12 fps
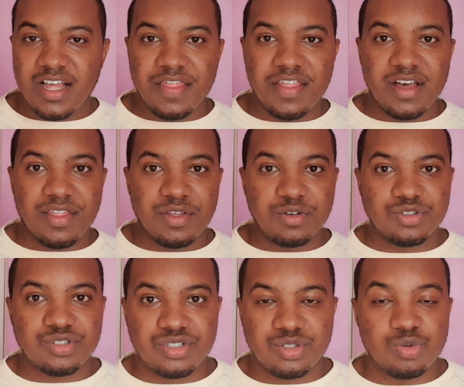There are
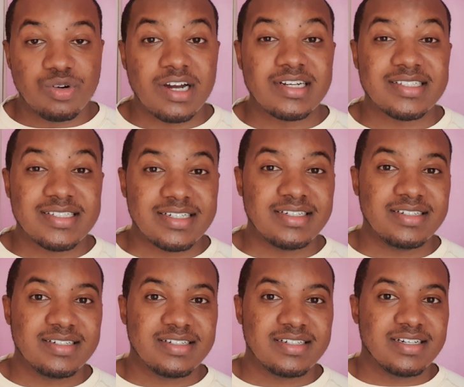those who can
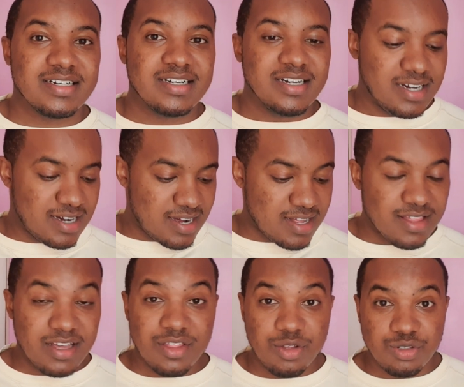sing,
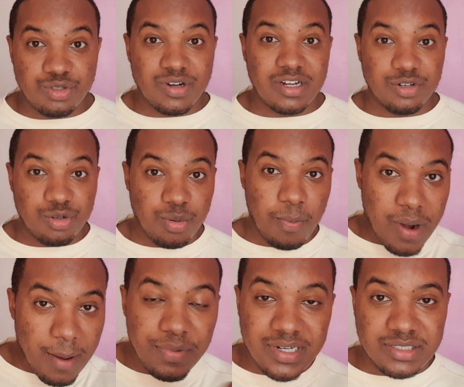there are those who can do
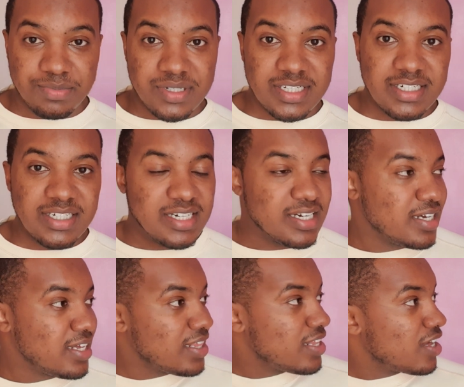public speaking,
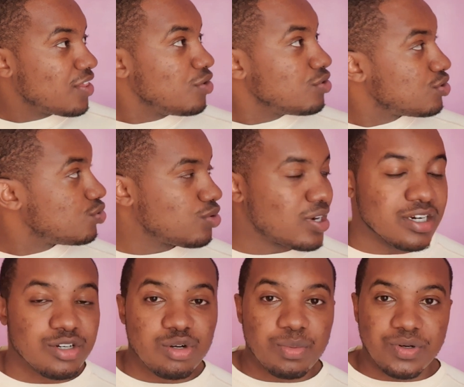there are those who can
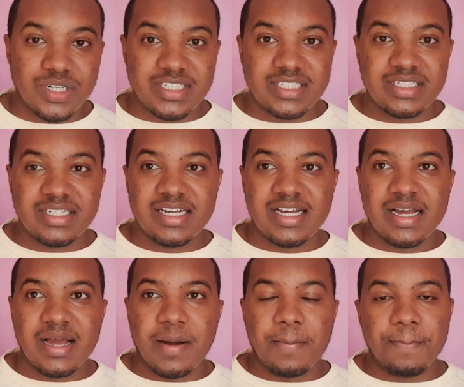do poetry,
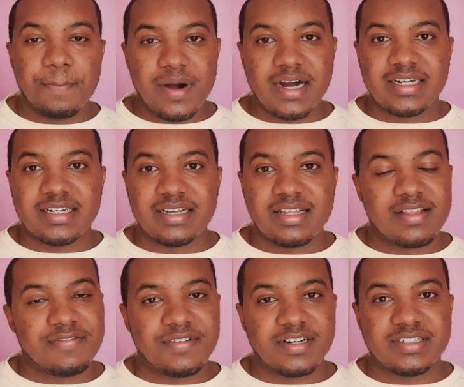but the
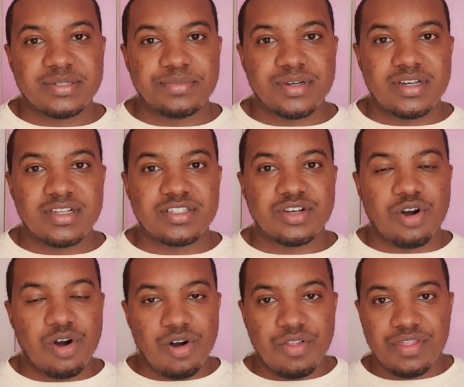fact remains,
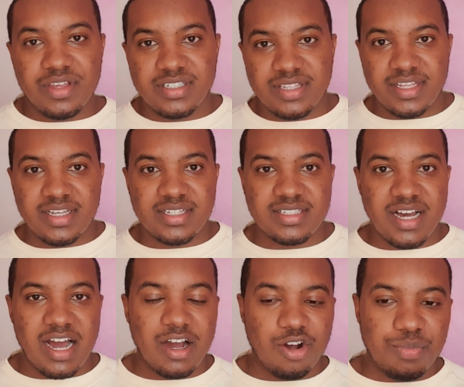all these things
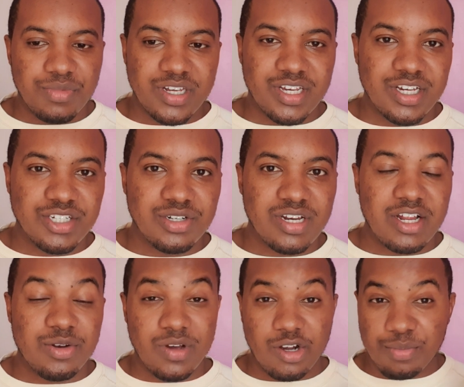are communication, and
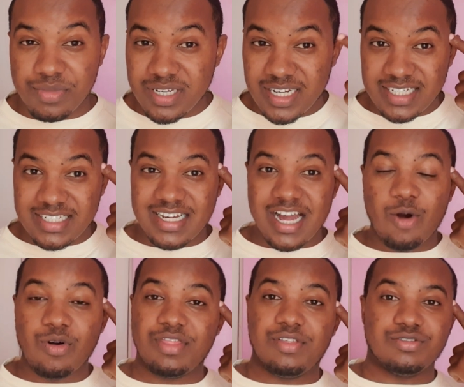we are communicating
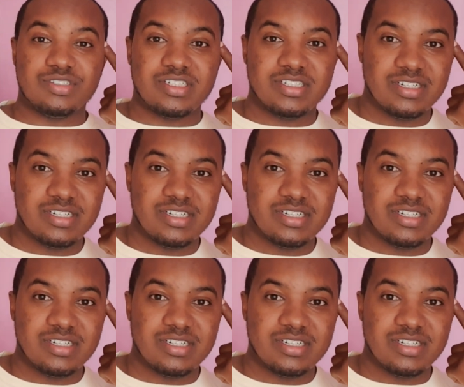our thoughts,